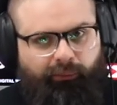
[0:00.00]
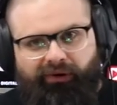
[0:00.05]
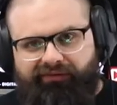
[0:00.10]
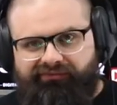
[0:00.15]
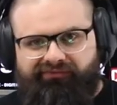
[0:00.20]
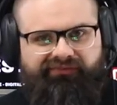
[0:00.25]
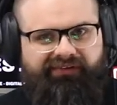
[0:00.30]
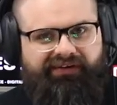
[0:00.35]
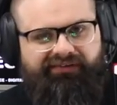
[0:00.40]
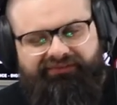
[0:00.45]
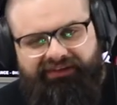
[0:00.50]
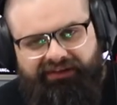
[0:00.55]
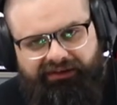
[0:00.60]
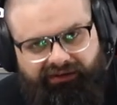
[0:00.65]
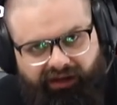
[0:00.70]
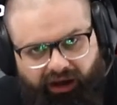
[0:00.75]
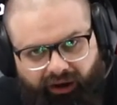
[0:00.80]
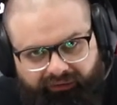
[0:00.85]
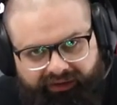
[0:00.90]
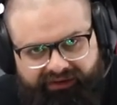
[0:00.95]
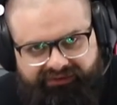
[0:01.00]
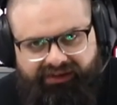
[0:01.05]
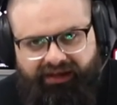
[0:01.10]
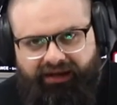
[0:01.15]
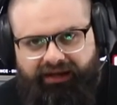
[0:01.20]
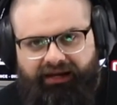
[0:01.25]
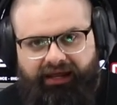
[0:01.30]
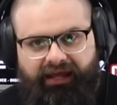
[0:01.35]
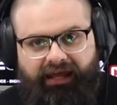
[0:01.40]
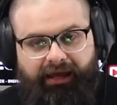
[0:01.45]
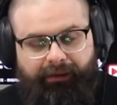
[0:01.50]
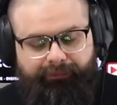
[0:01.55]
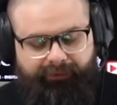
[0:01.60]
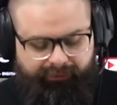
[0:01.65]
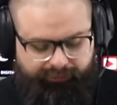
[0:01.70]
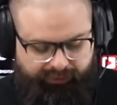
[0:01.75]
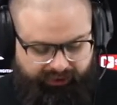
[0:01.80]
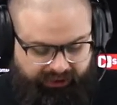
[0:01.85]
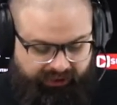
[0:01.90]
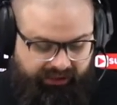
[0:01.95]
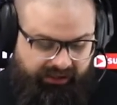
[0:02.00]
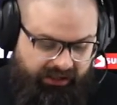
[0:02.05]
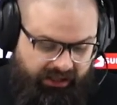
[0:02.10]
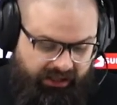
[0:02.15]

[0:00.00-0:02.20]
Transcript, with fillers: 150 no that's not going to happen but